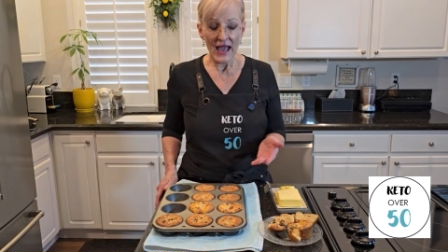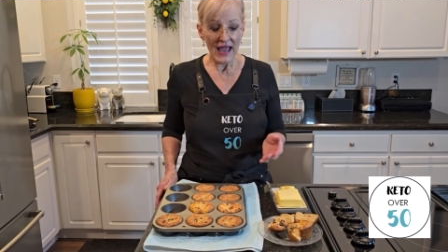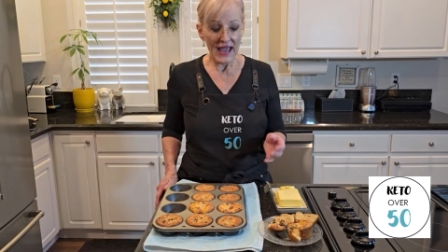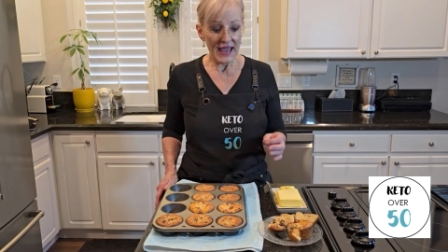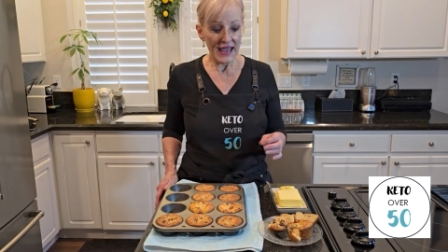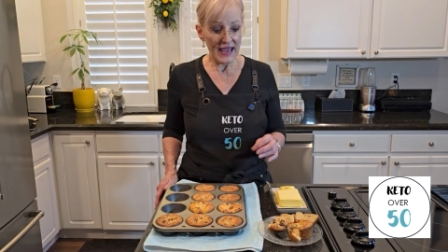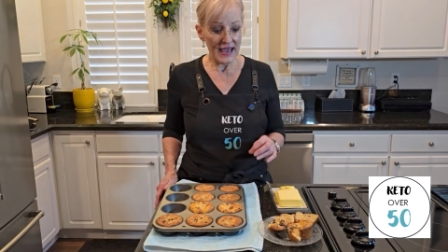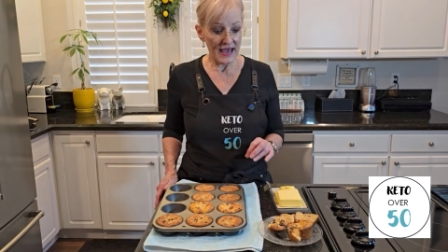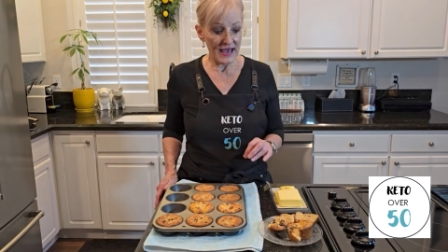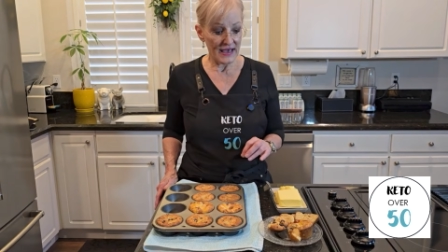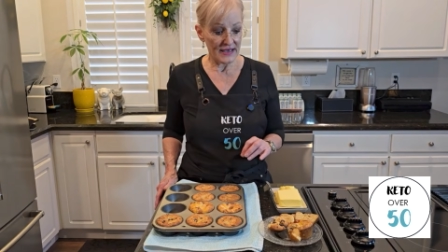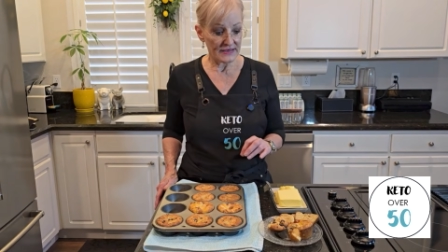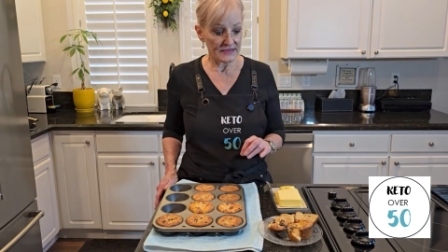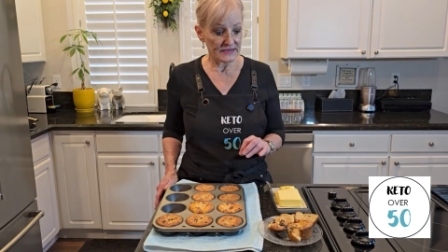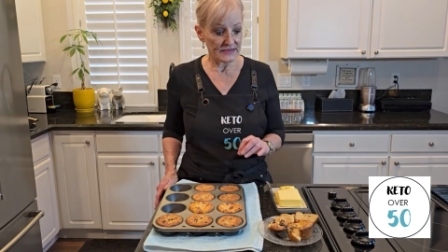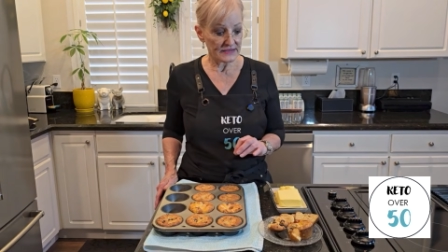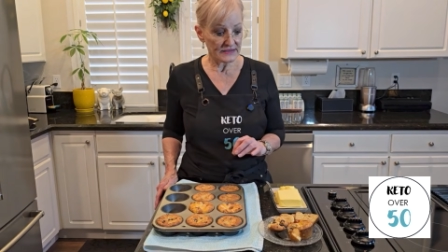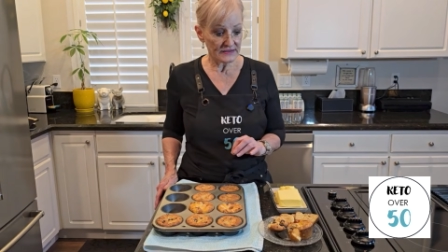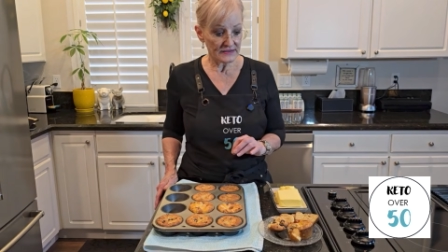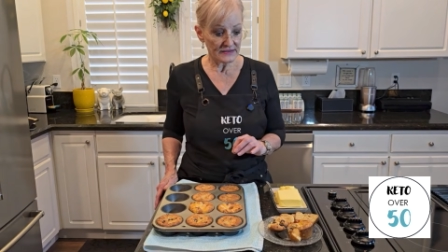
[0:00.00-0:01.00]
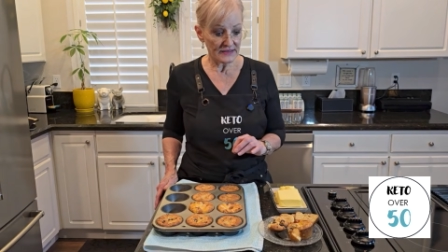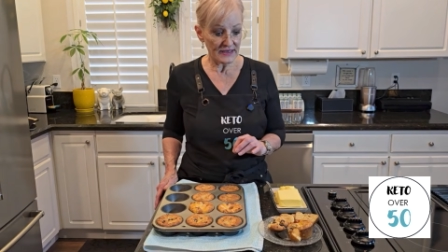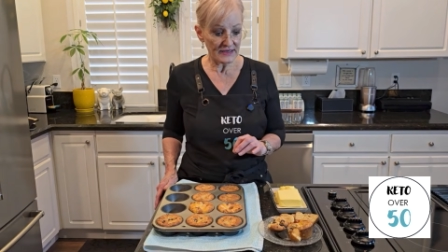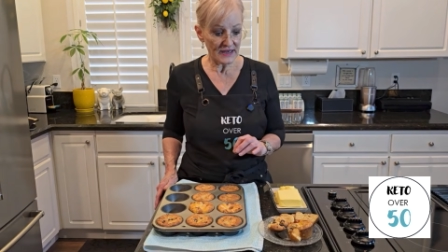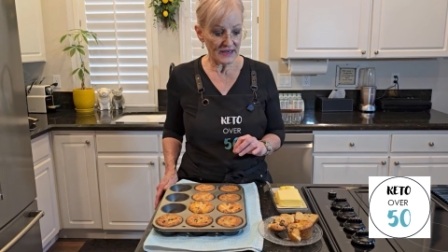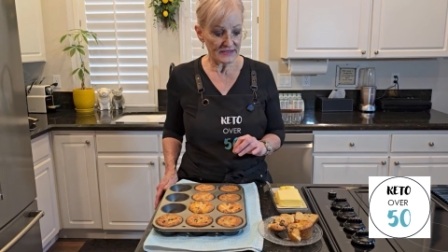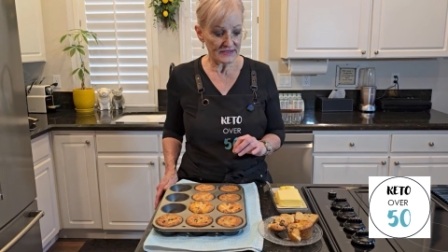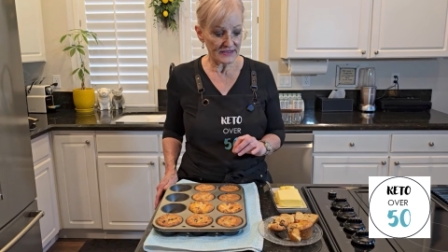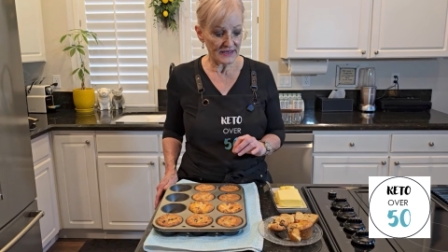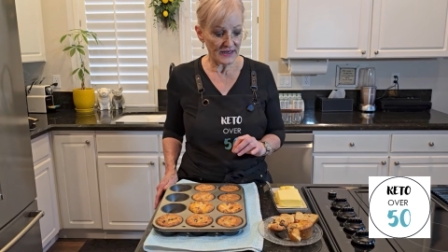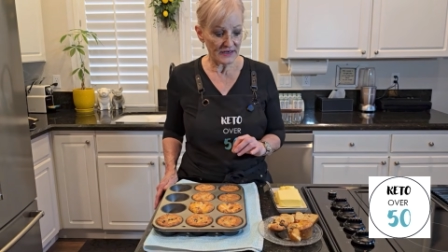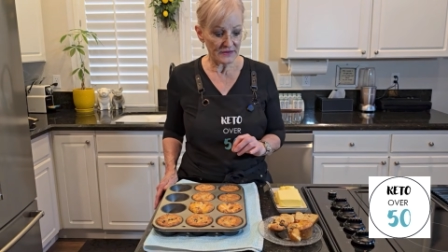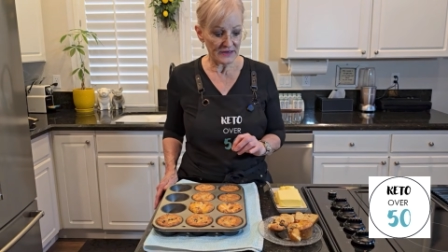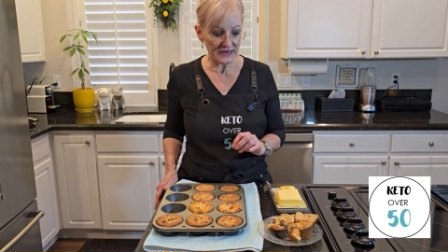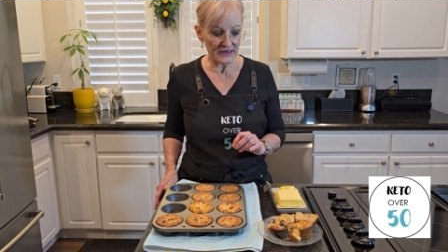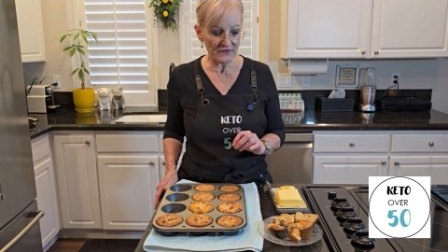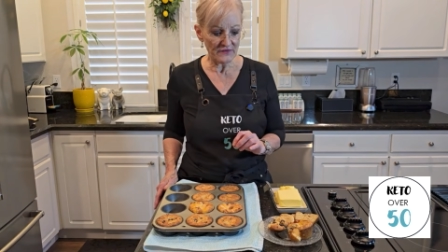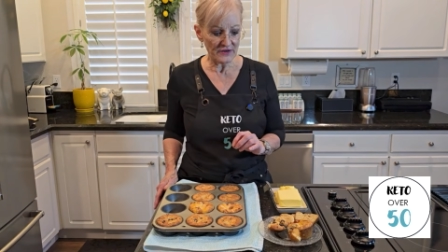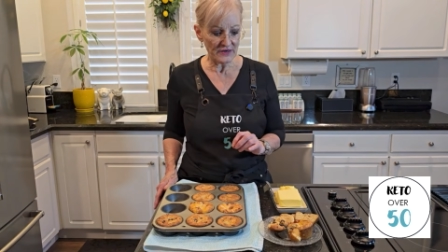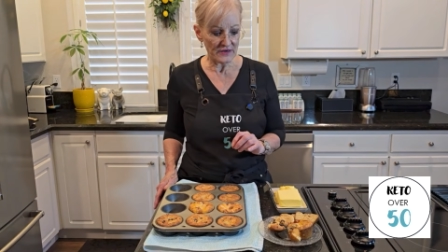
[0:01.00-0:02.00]
And like I said,
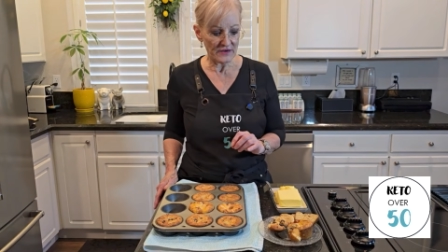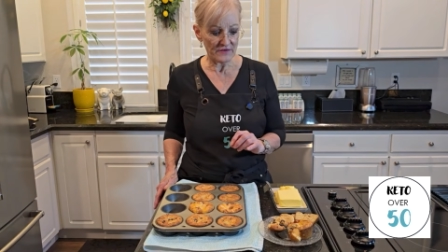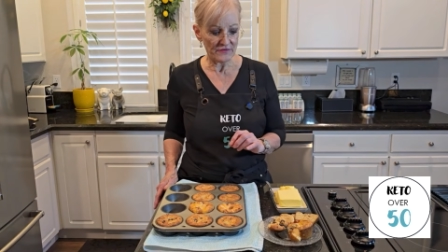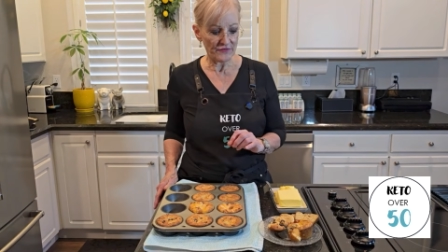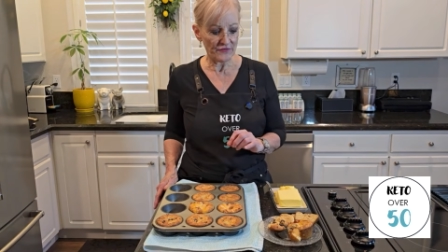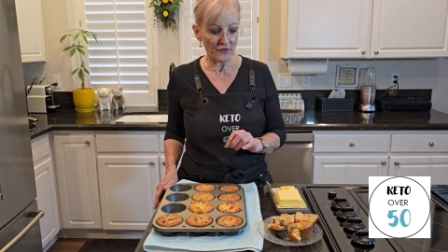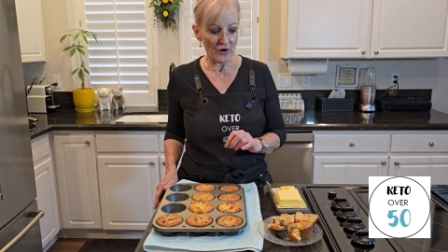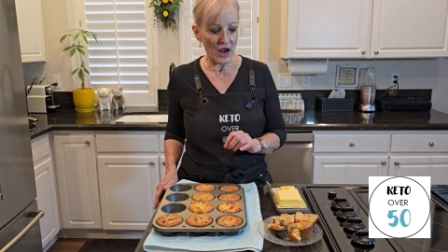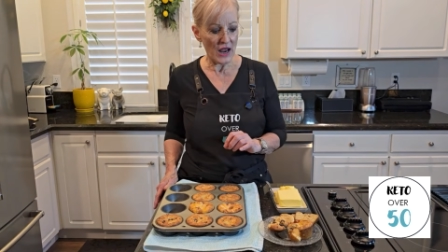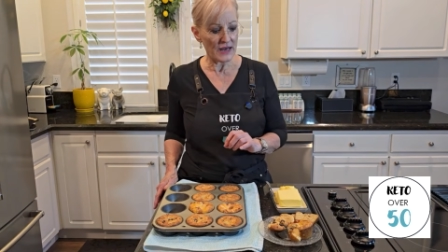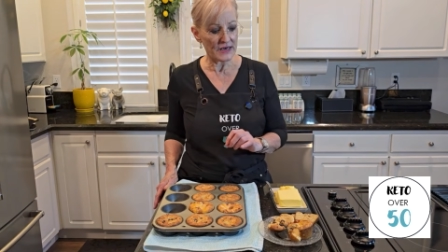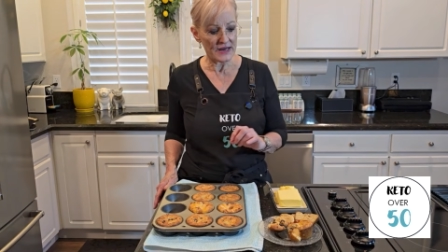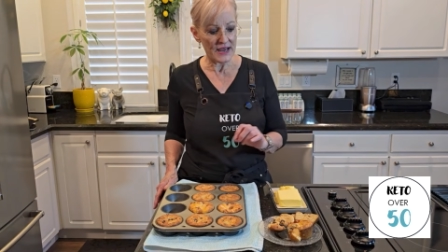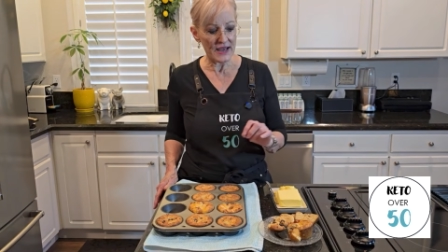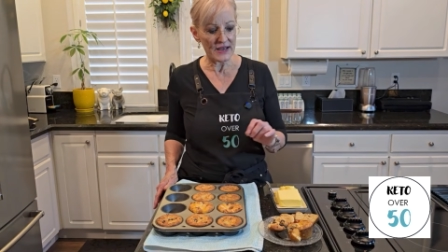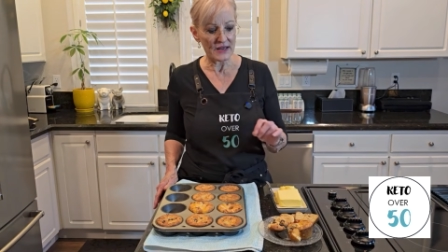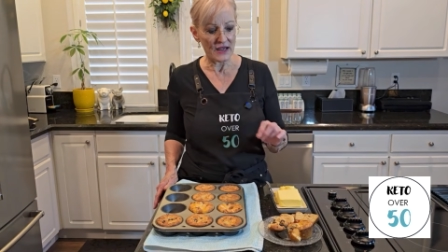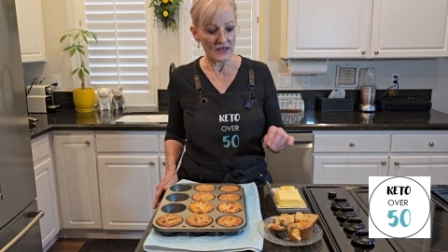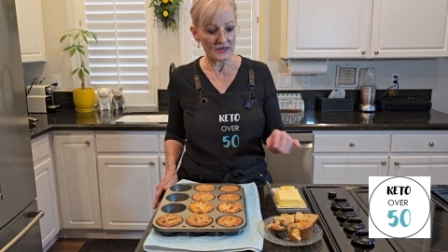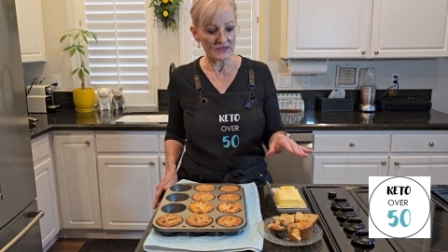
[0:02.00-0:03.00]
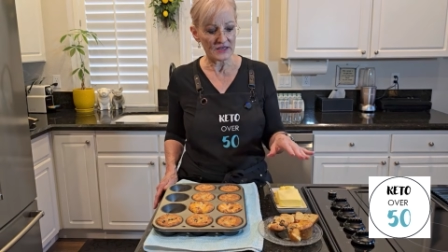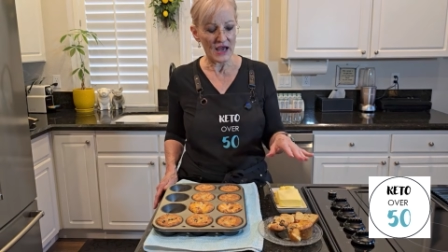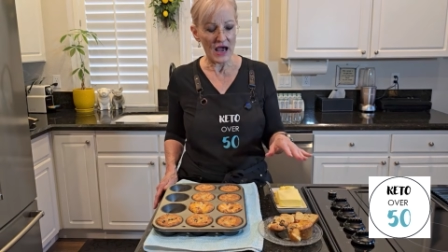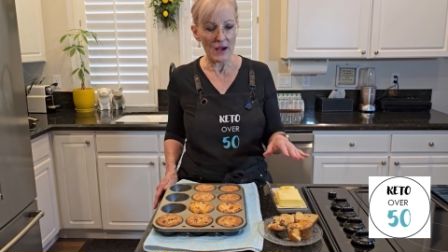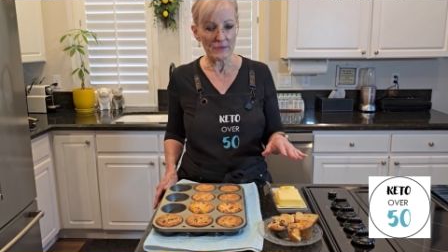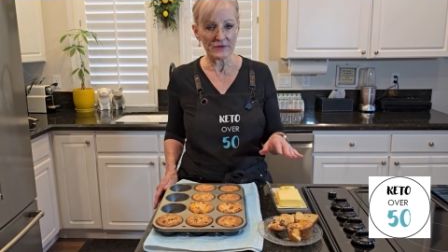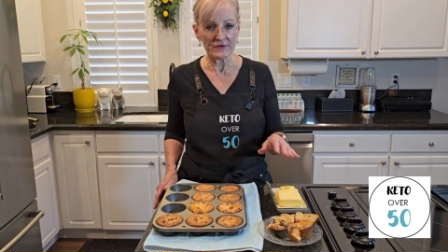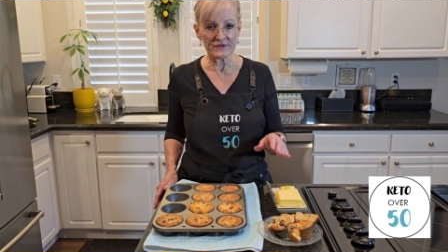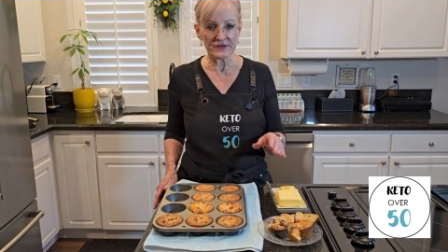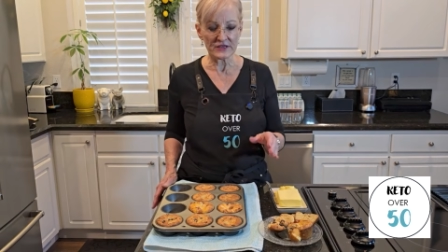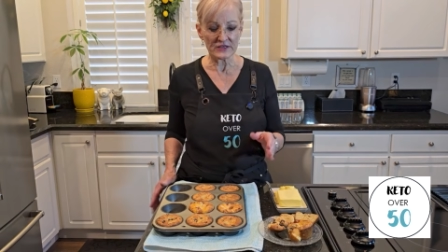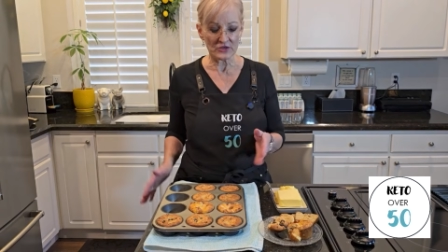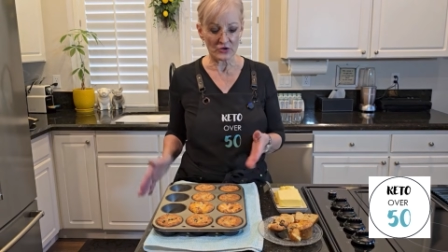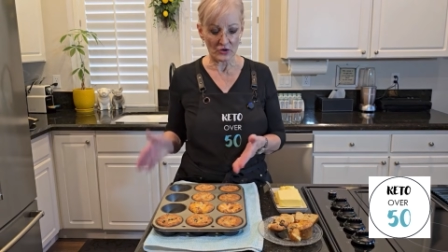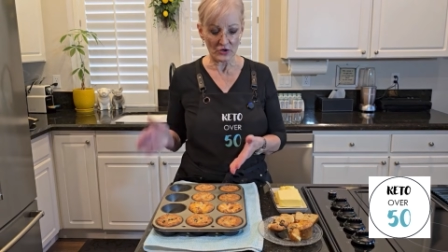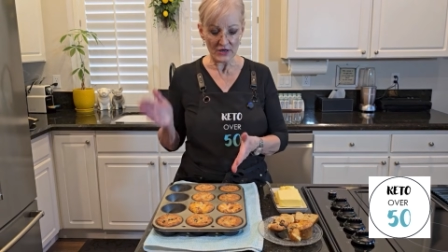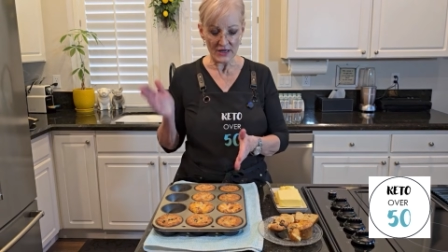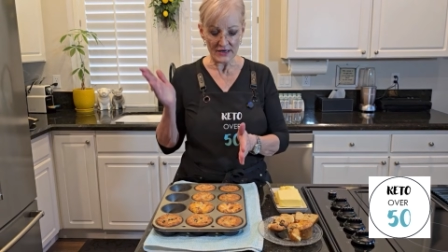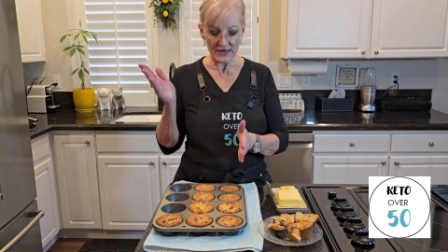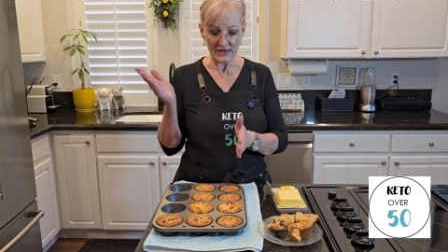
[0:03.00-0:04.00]
even a fried egg on top of this, or
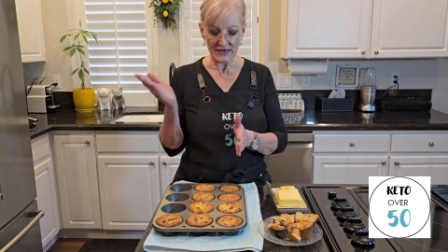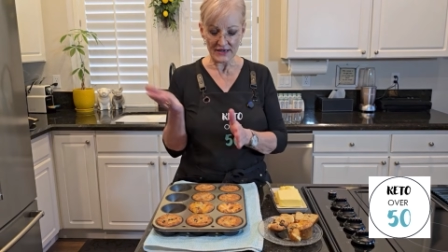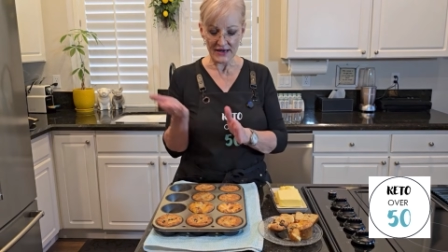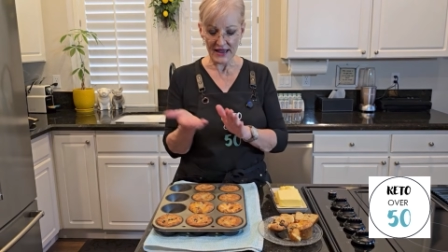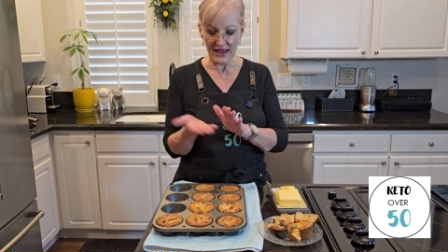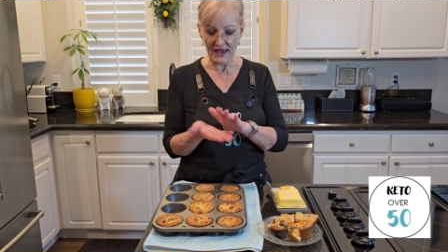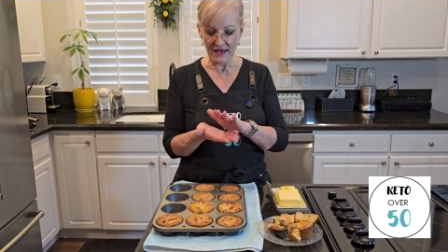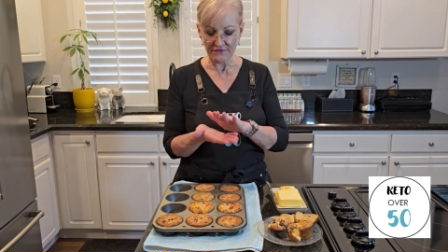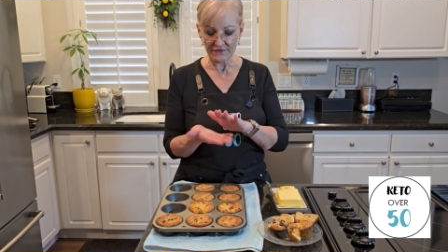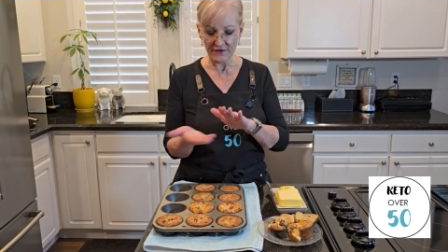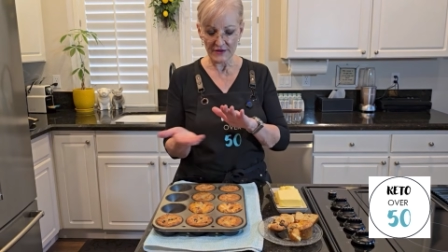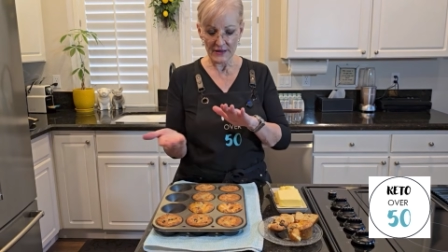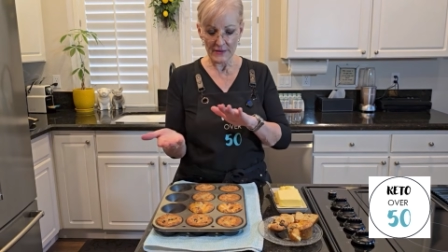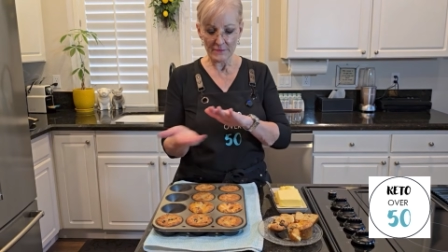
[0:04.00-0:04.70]
cut it in half